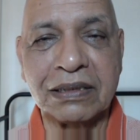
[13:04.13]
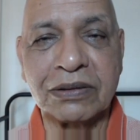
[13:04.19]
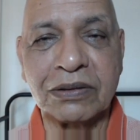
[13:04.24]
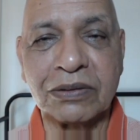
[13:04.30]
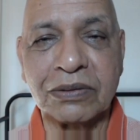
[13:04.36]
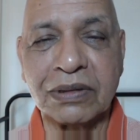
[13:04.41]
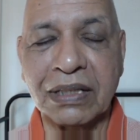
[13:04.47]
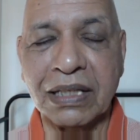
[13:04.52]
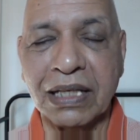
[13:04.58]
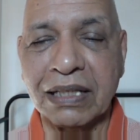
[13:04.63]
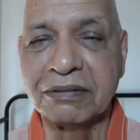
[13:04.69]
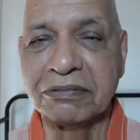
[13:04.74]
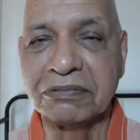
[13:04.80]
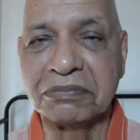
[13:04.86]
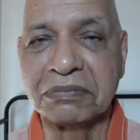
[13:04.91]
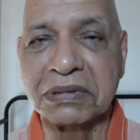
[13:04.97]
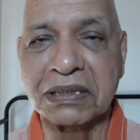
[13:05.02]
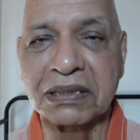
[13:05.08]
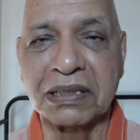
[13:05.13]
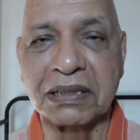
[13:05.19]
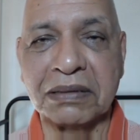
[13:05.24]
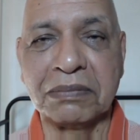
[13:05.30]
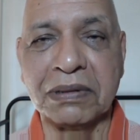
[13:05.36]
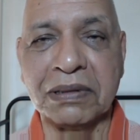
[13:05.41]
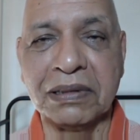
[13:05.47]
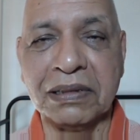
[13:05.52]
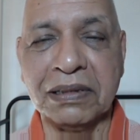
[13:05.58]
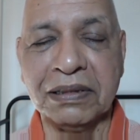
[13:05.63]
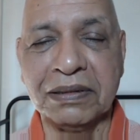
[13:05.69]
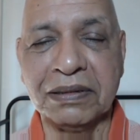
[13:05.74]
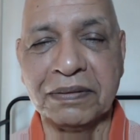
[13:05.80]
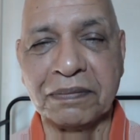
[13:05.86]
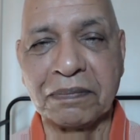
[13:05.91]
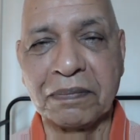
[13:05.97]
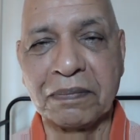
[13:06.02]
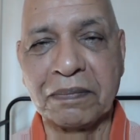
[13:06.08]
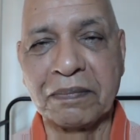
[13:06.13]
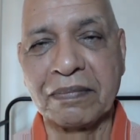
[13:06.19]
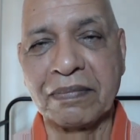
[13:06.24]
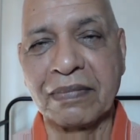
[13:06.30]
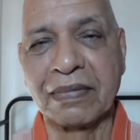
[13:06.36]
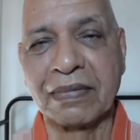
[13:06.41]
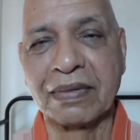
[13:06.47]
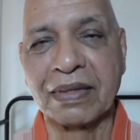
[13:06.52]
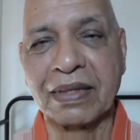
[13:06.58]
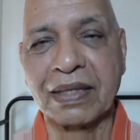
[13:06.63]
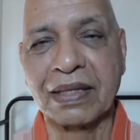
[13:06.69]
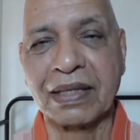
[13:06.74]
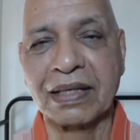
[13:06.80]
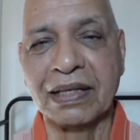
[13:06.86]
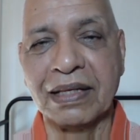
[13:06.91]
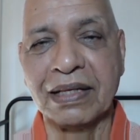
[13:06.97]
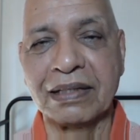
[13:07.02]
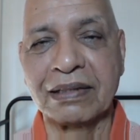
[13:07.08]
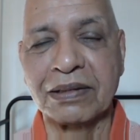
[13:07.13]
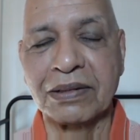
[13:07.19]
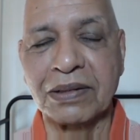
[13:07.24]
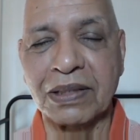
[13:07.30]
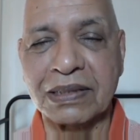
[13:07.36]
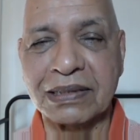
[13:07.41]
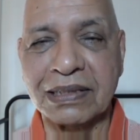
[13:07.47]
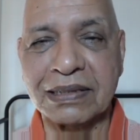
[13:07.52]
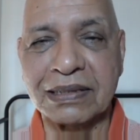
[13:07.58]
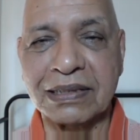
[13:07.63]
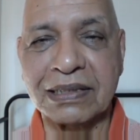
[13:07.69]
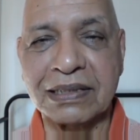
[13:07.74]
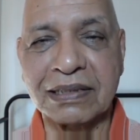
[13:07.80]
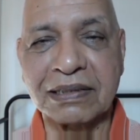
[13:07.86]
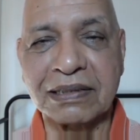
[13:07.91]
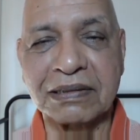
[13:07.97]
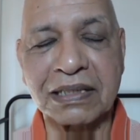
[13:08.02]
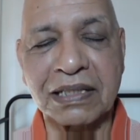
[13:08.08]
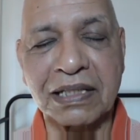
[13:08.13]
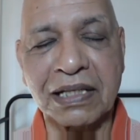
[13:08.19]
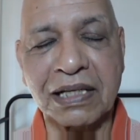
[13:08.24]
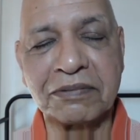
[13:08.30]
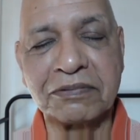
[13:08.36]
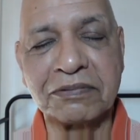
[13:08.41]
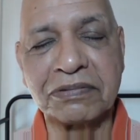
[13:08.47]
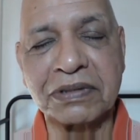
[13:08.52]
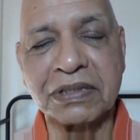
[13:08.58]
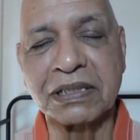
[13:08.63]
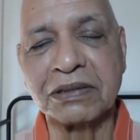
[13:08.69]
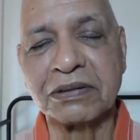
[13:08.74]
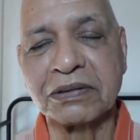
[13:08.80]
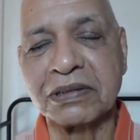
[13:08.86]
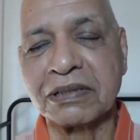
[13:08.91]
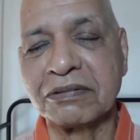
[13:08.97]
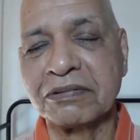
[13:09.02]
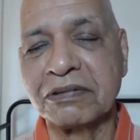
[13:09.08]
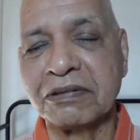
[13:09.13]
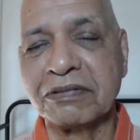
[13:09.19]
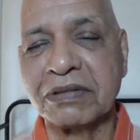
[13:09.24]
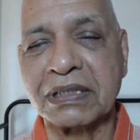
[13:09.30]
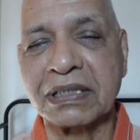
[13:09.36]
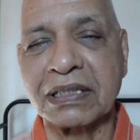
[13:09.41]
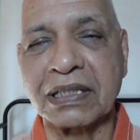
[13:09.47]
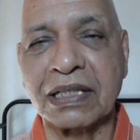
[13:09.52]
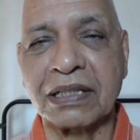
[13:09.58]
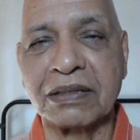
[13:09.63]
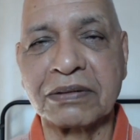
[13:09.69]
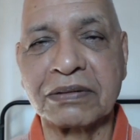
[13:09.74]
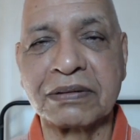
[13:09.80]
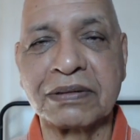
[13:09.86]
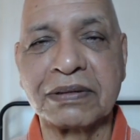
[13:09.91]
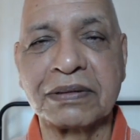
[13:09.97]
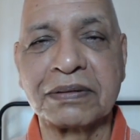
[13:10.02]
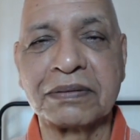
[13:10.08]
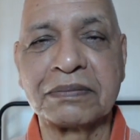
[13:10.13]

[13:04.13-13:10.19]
his own life miserable and causes discomfort to everyone around?